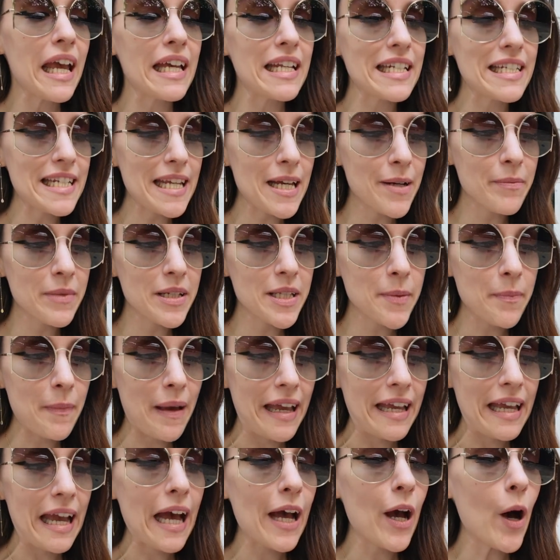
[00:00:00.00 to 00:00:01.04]
Dear Miss
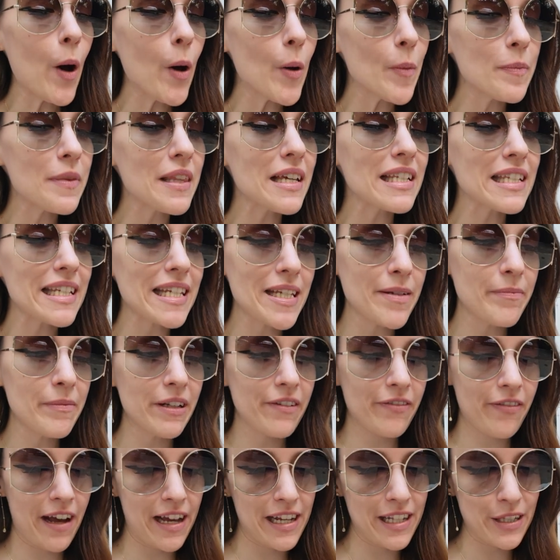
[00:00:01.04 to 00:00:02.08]
May, I hope this email
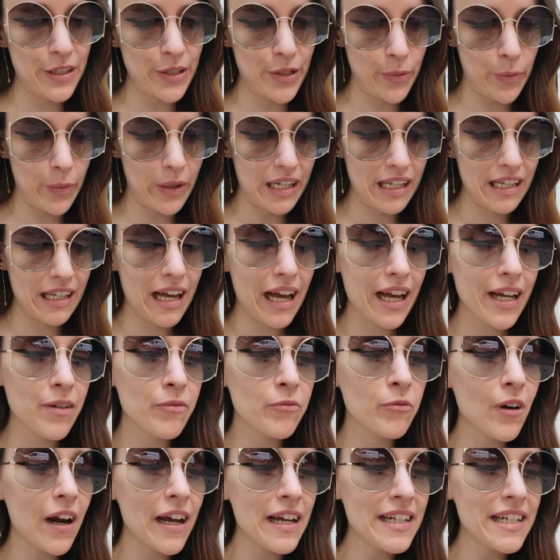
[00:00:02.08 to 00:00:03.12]
finds you well. I am
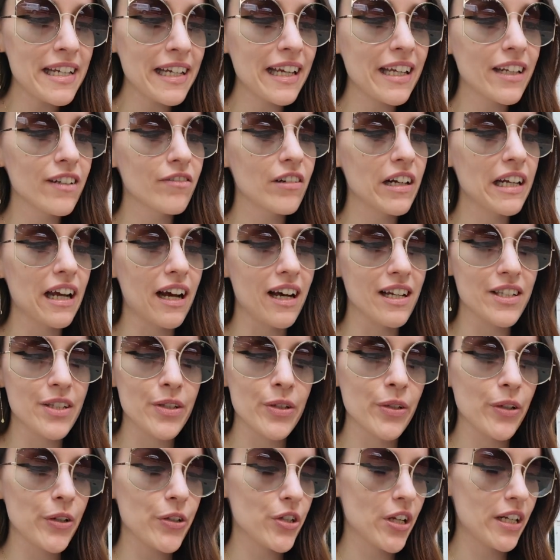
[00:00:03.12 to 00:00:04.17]
writing in regards to
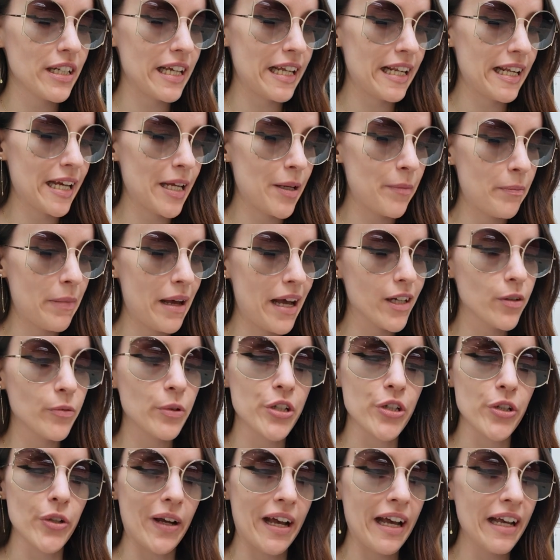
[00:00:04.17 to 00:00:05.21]
your Chanel handbag,
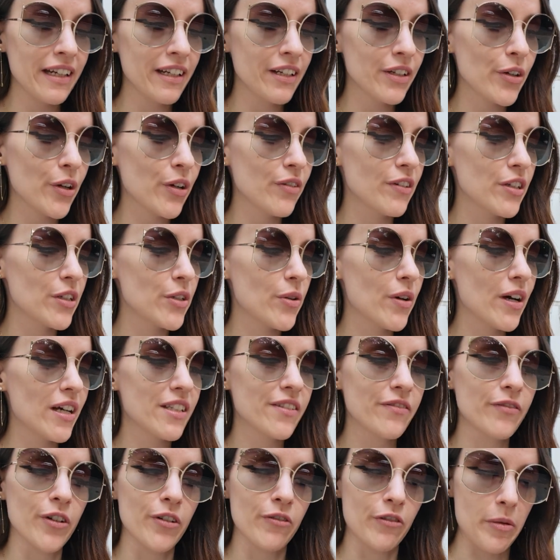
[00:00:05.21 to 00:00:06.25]
which you handed over to us
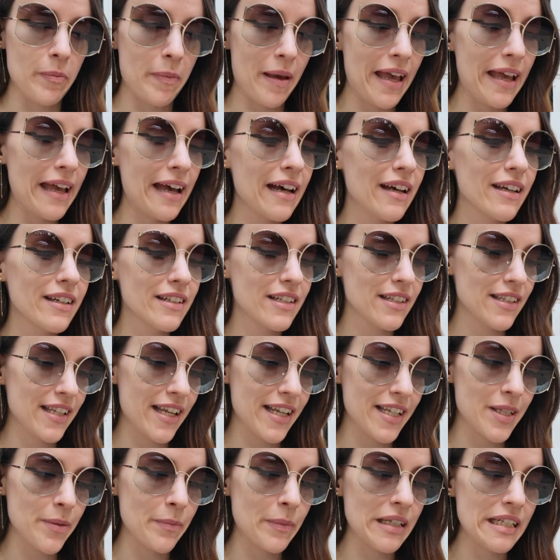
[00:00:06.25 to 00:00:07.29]
for repair and
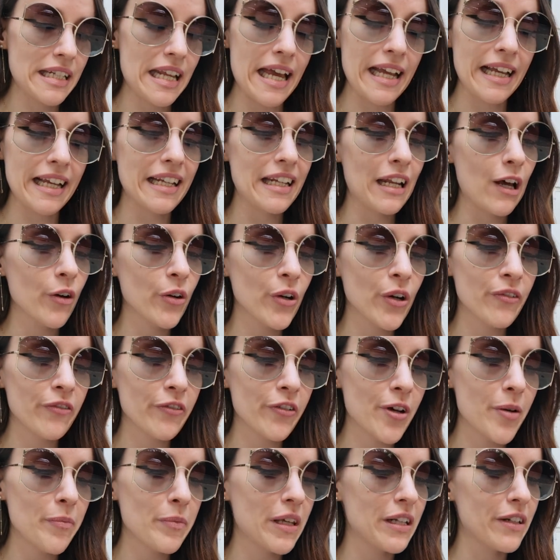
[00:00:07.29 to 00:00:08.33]
assessment. I can now
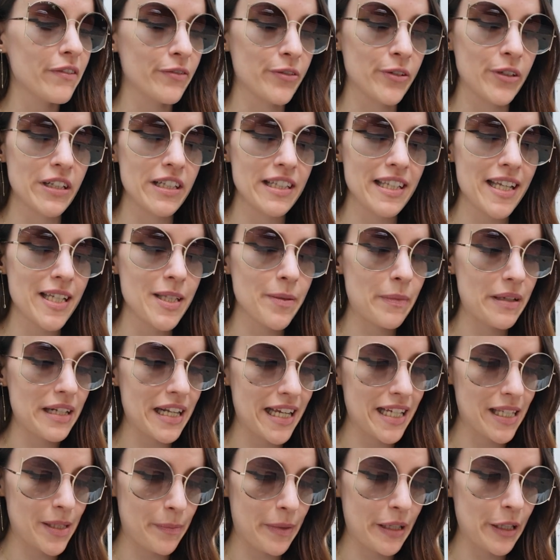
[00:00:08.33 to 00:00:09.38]
confirm that a full assessment
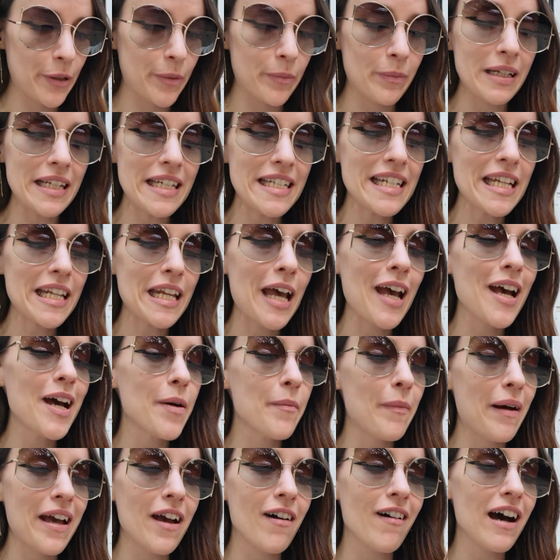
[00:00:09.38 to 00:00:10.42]
has been completed
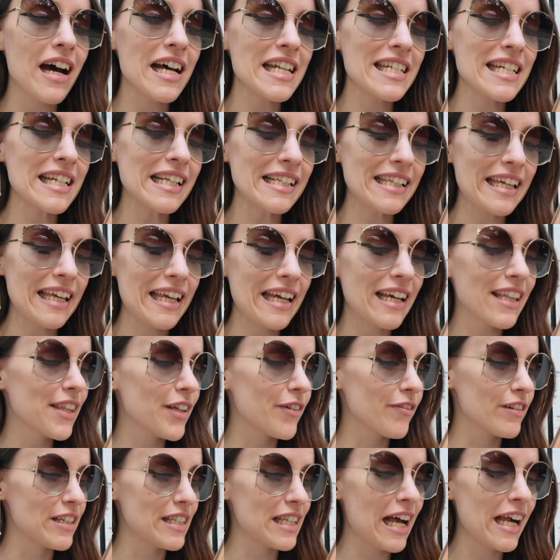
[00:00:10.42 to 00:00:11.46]
by our atelier and the
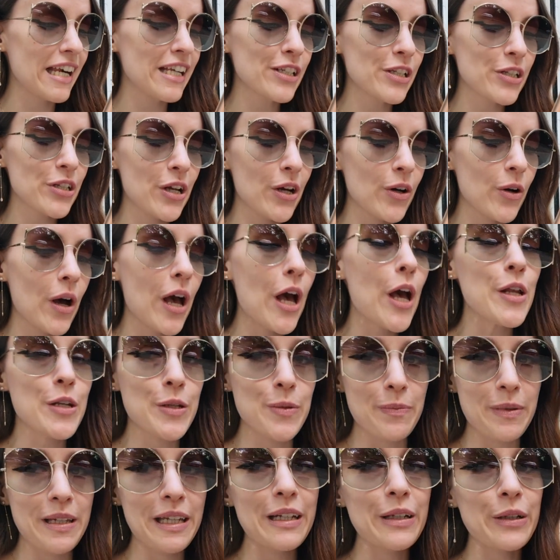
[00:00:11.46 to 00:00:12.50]
results show to
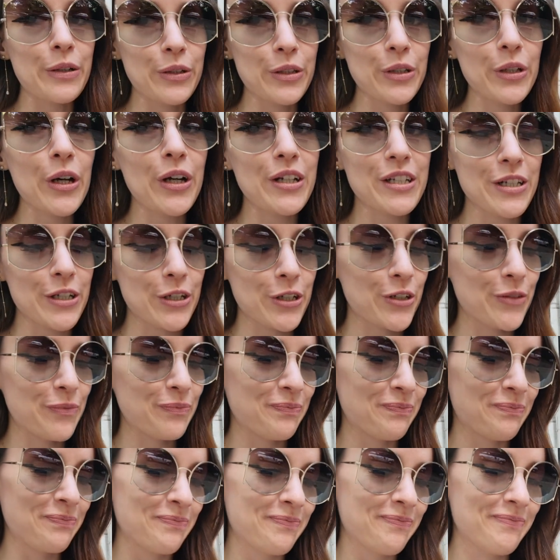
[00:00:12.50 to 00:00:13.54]
be in good condition.
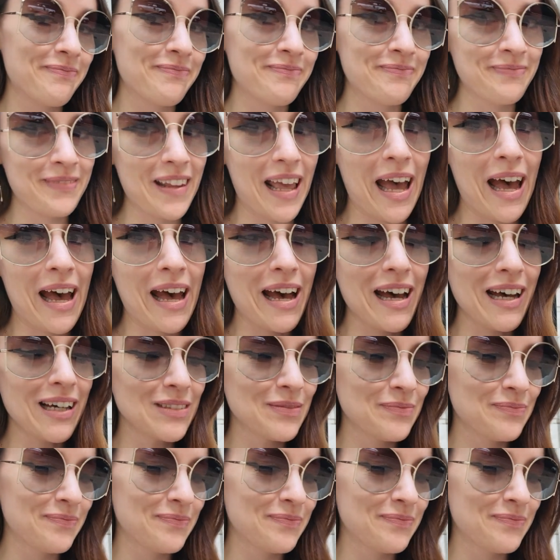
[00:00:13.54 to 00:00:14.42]
Uh-huh.